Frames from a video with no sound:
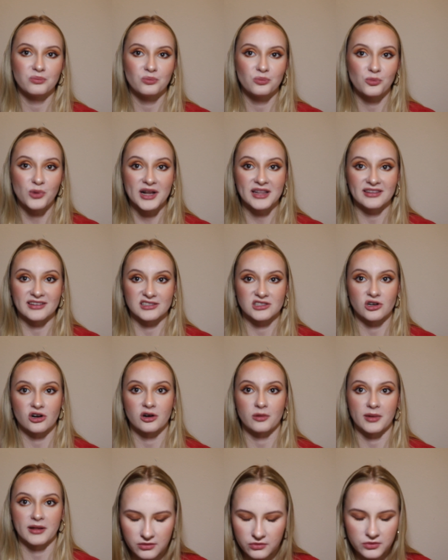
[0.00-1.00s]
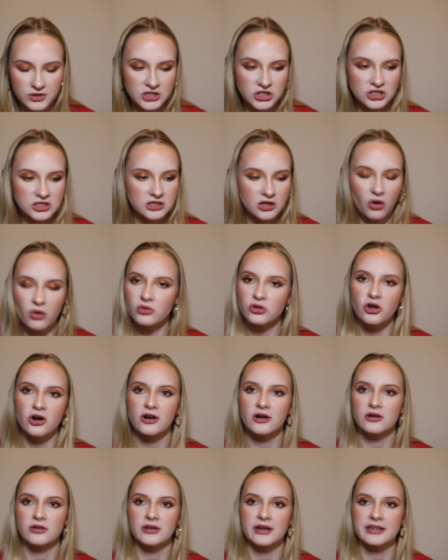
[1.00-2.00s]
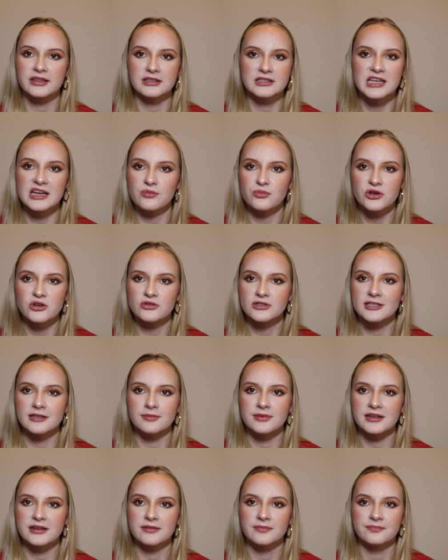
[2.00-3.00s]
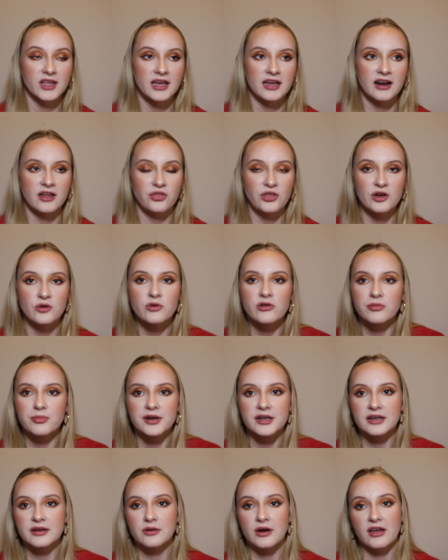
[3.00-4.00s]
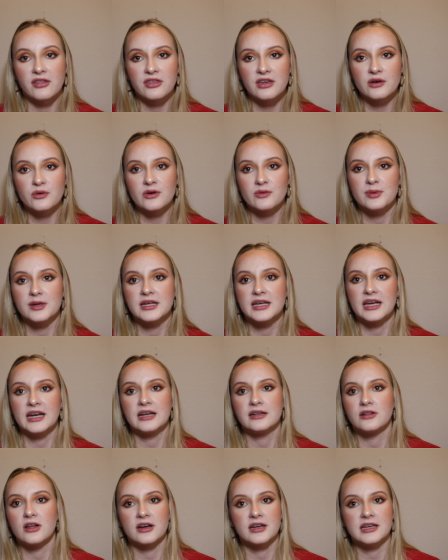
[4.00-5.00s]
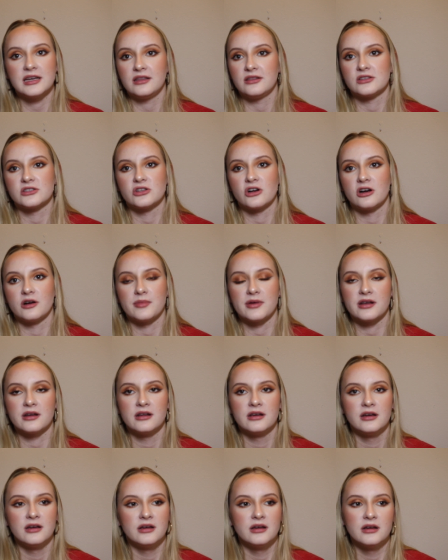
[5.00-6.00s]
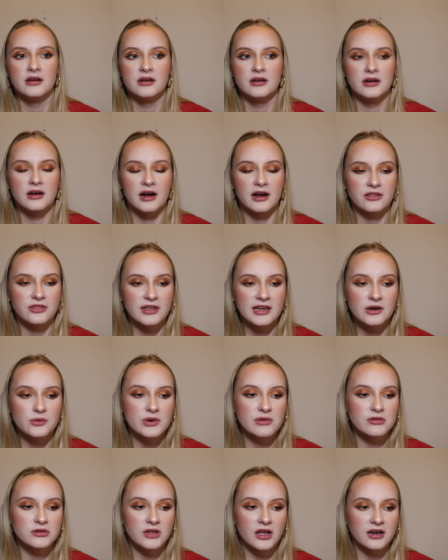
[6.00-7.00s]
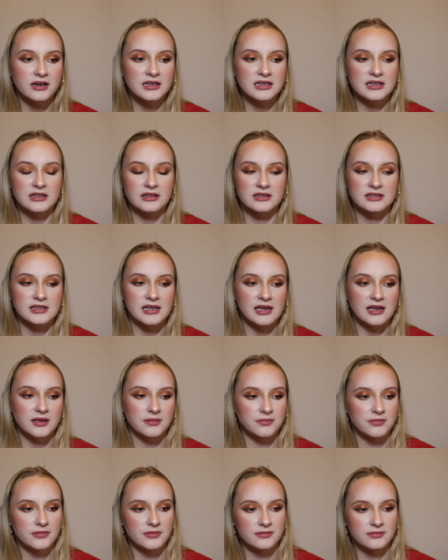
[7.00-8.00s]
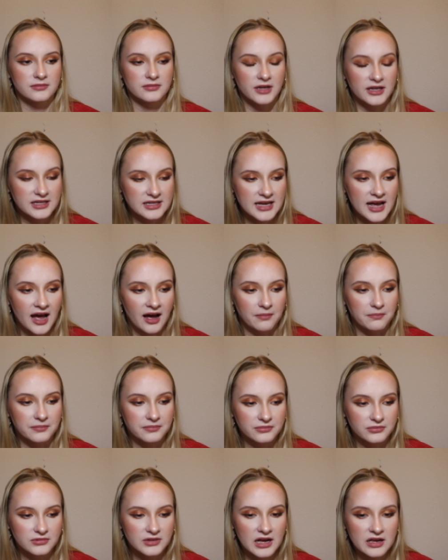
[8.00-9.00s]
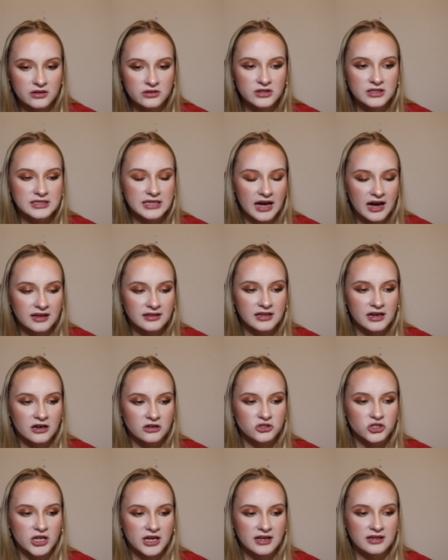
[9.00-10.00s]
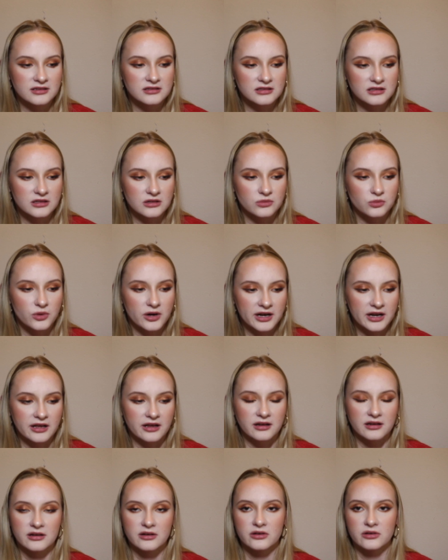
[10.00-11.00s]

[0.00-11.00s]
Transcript: win this tournament. We just don't look like the team we used to be. And I think we've been getting lucky in this tournament. I think we were lucky in this game. Like, yeah, Netherlands had their chance to win it